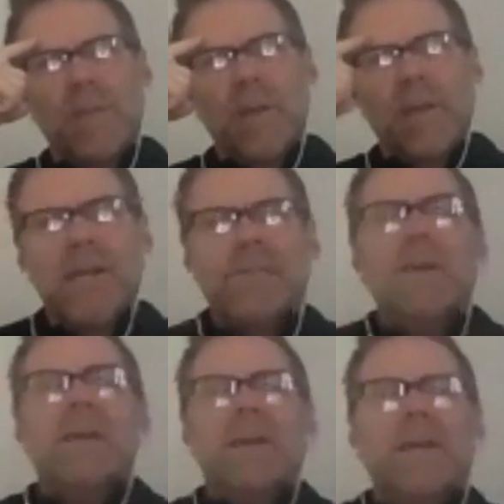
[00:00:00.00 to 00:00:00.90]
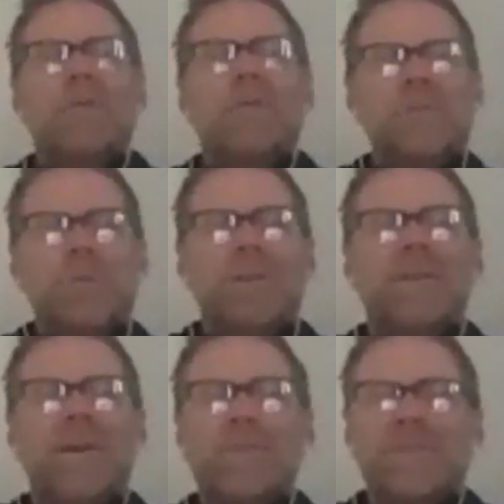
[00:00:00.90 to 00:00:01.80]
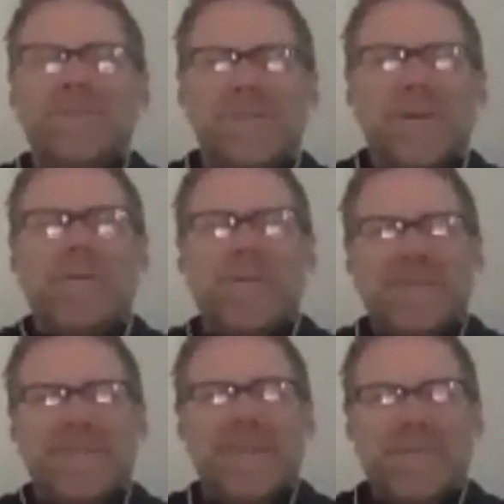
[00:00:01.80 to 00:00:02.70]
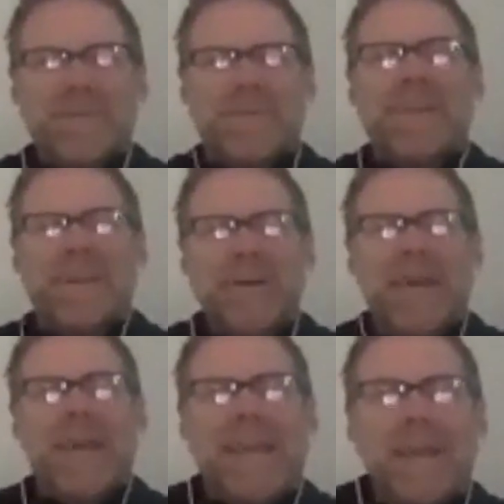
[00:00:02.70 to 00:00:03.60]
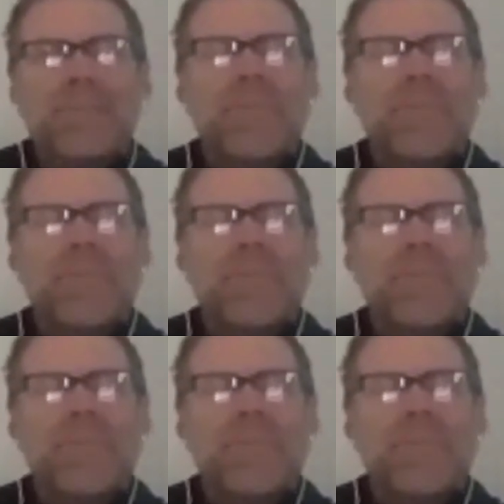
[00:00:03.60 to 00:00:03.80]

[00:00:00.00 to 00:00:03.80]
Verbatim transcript: my life. It was really almost a selfish thing for me to go to Haiti.